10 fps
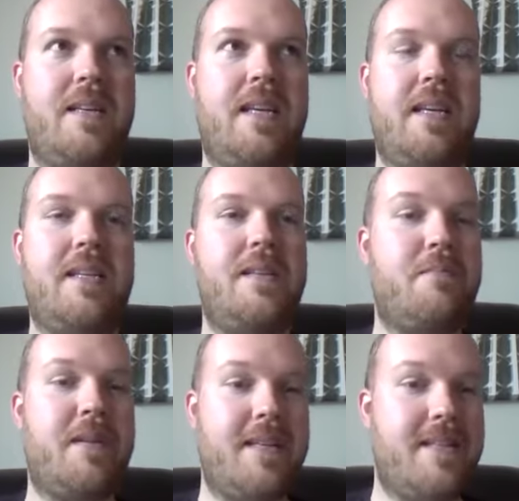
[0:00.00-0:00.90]
get into
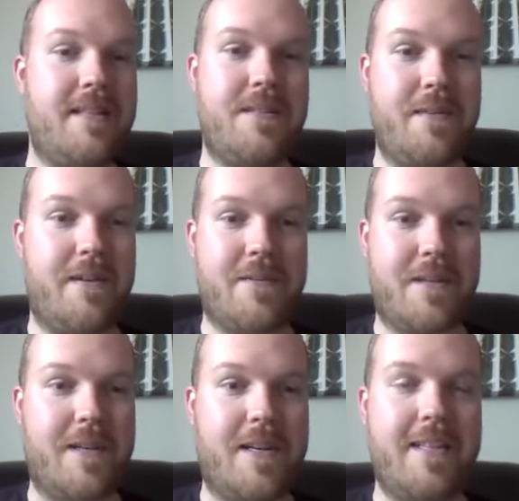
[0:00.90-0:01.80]
places you never
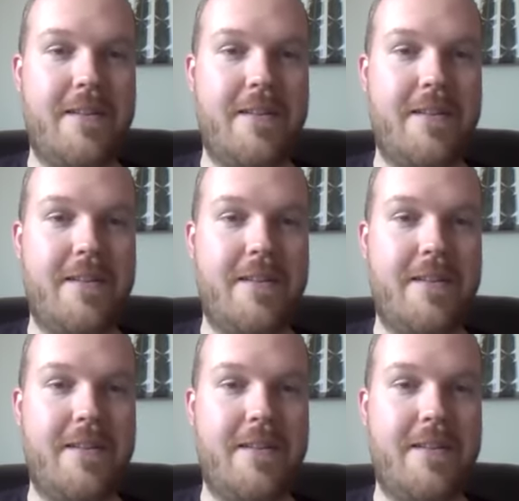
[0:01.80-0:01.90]
thought.